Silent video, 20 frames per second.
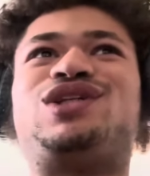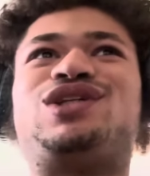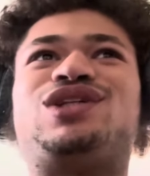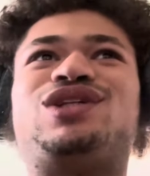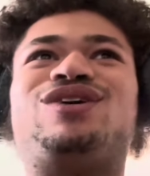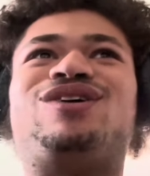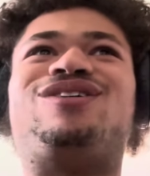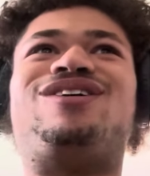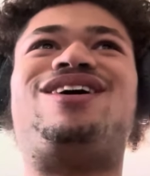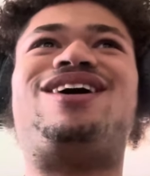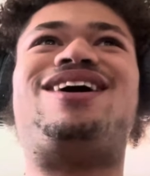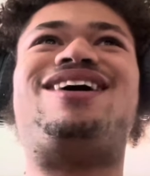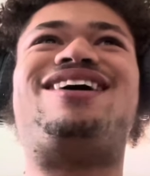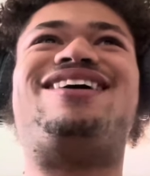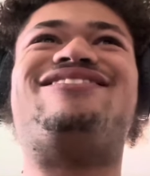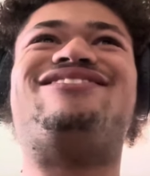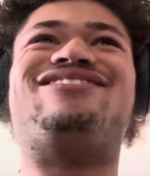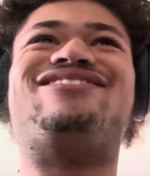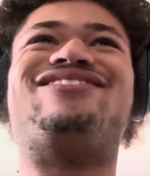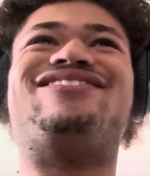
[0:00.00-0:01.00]

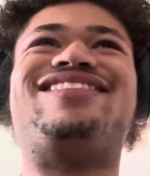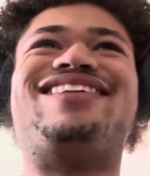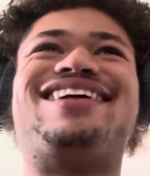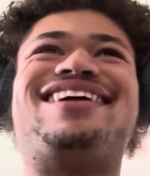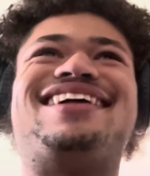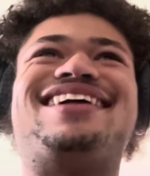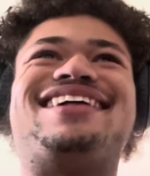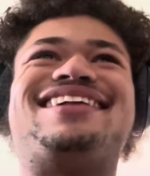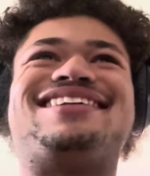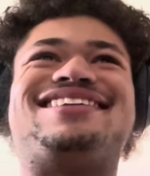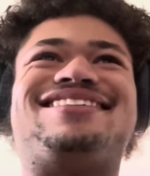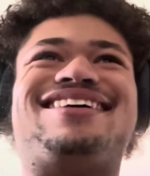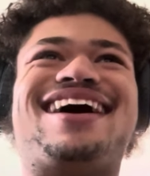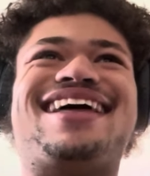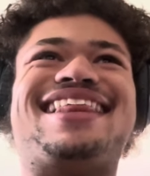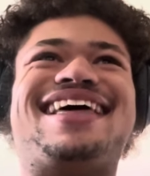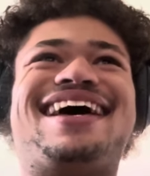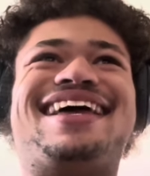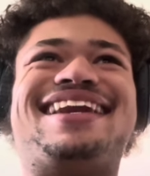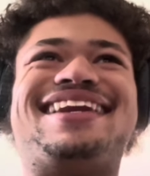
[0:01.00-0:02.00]
So,
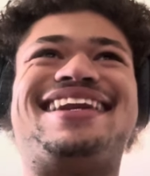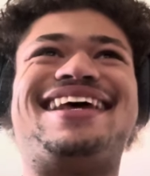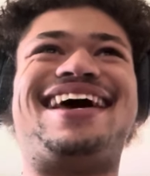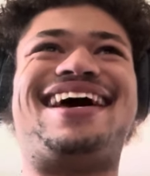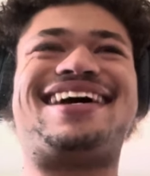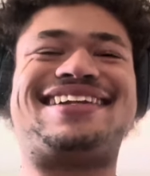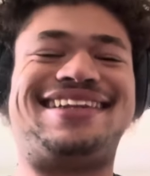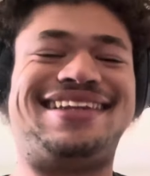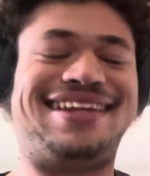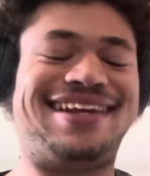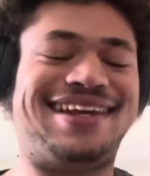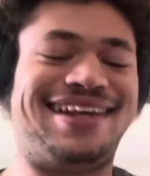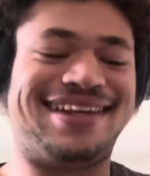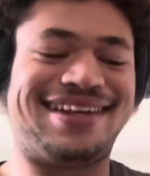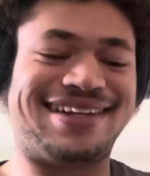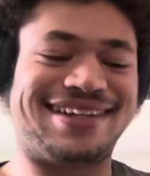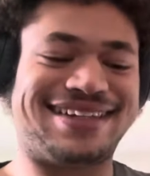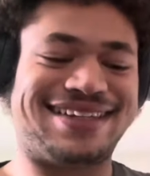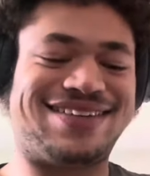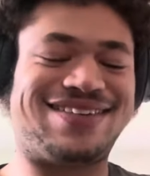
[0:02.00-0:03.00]
try that technique.
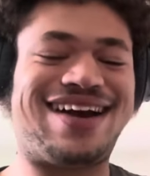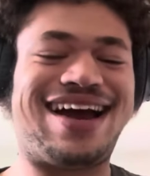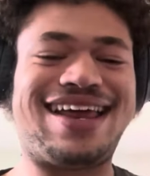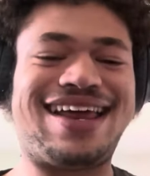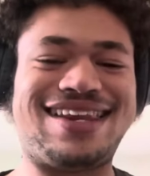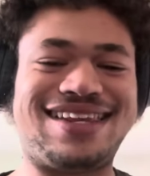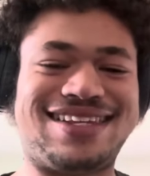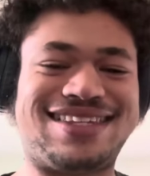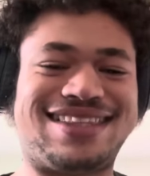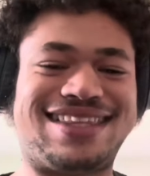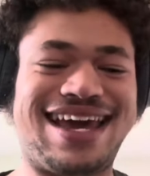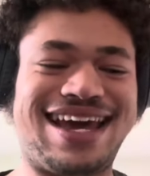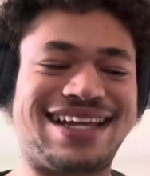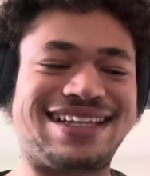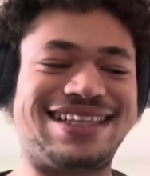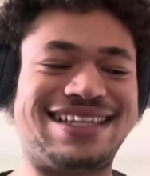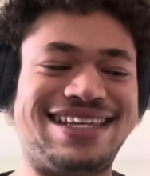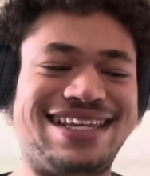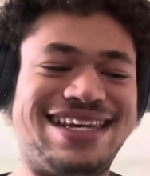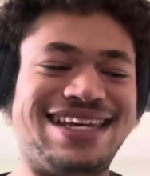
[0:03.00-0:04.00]
Try this
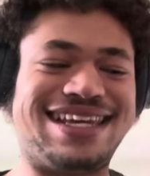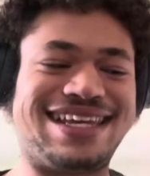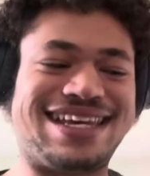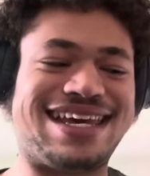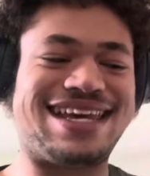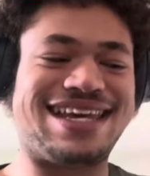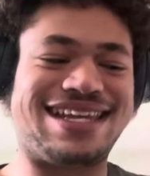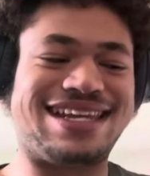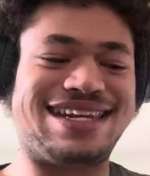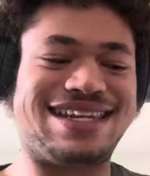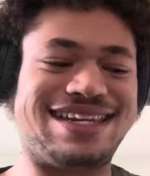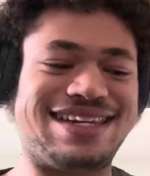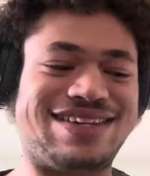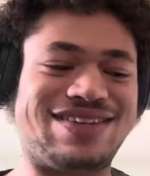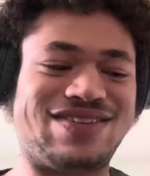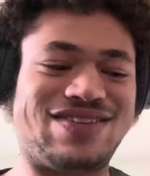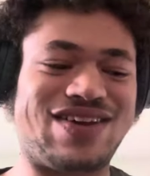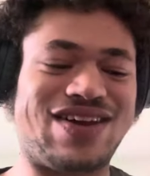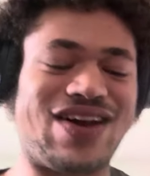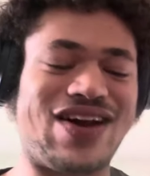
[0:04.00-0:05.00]
technique,
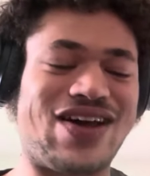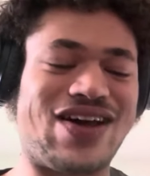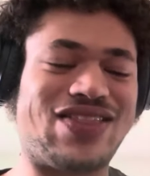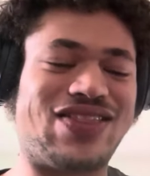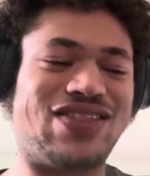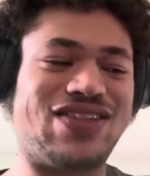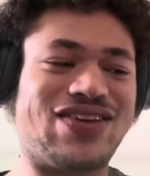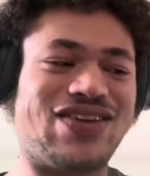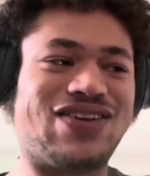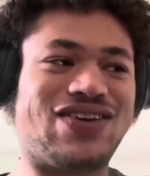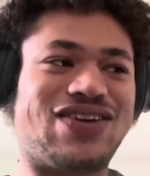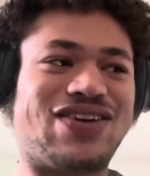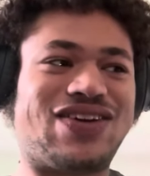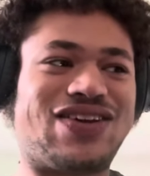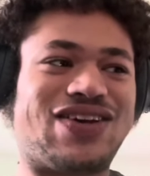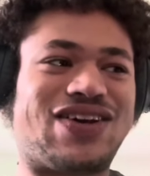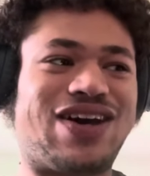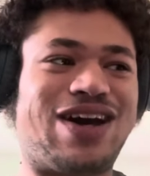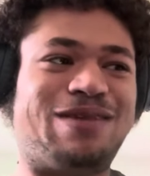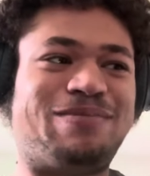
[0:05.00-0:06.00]
and I think you're
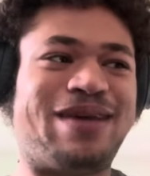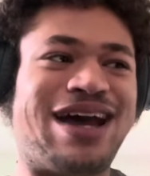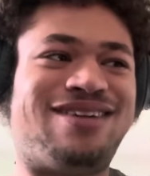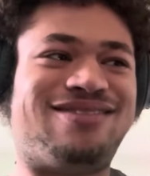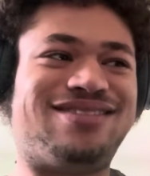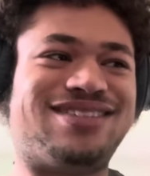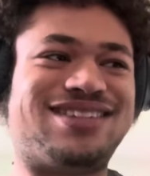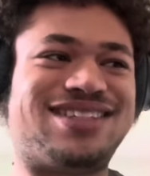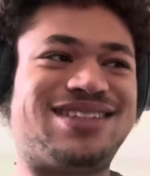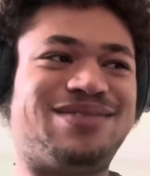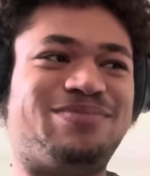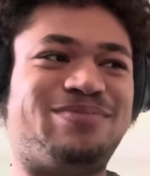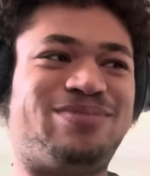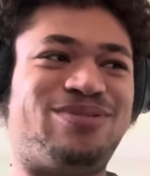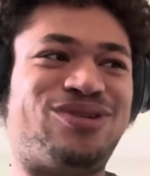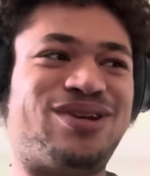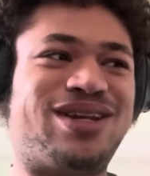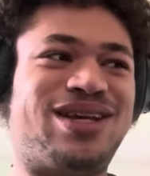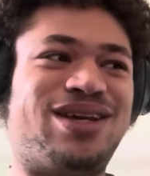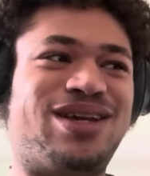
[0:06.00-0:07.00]
gonna come out with some
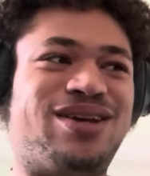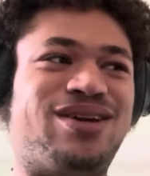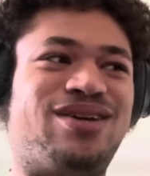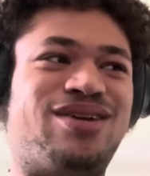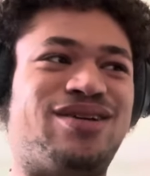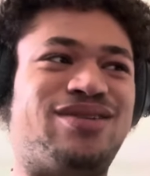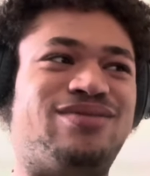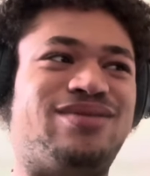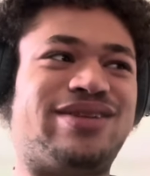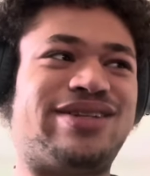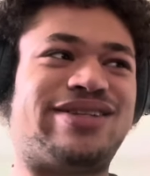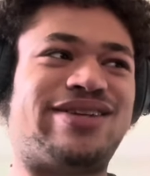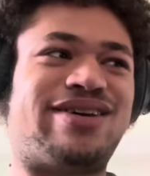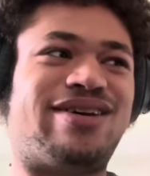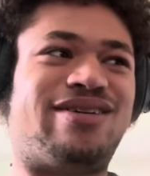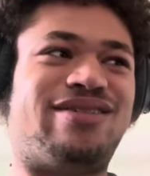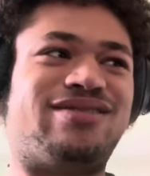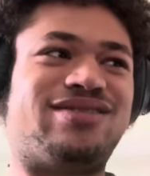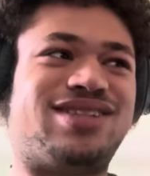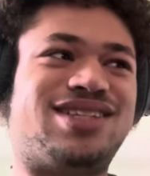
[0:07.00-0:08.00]
pretty good
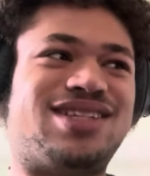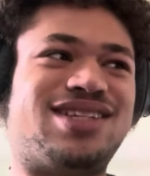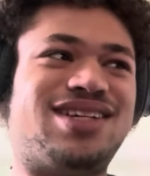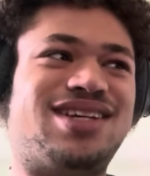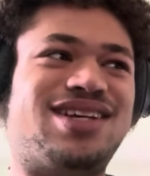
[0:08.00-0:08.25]
results.